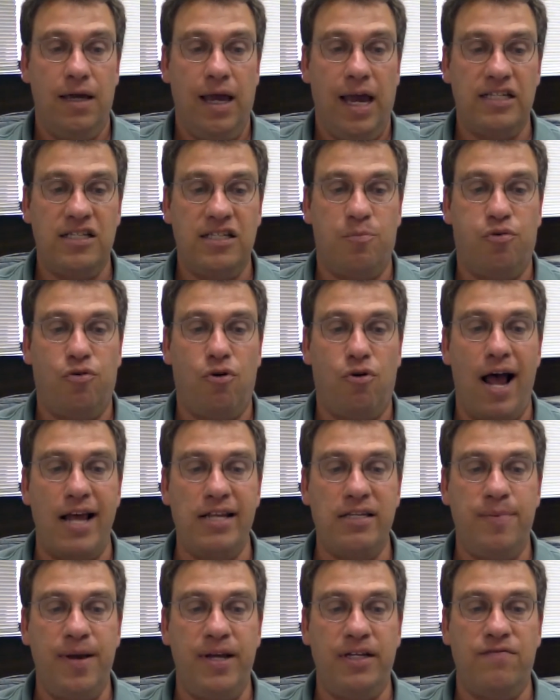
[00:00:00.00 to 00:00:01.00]
as the
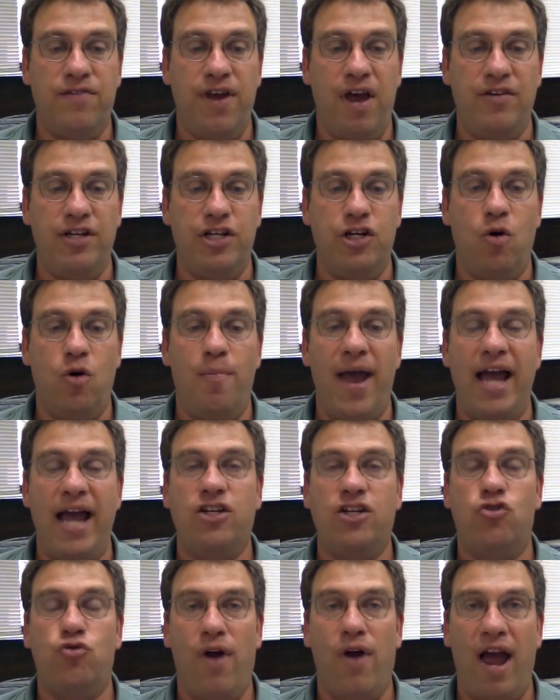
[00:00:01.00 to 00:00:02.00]
prospect of having to go back
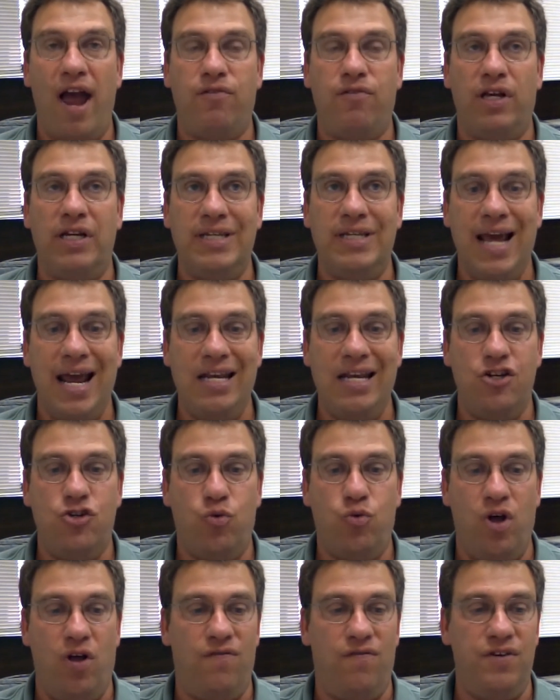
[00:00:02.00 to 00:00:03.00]
to traveling 10 to
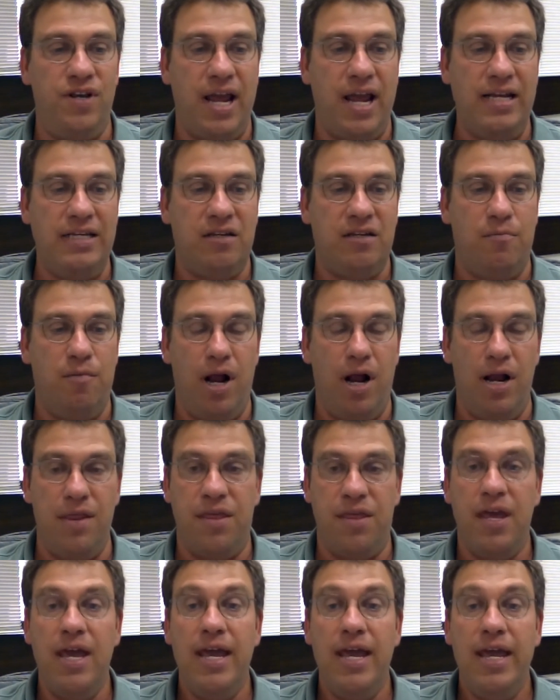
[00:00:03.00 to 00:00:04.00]
12 nights a month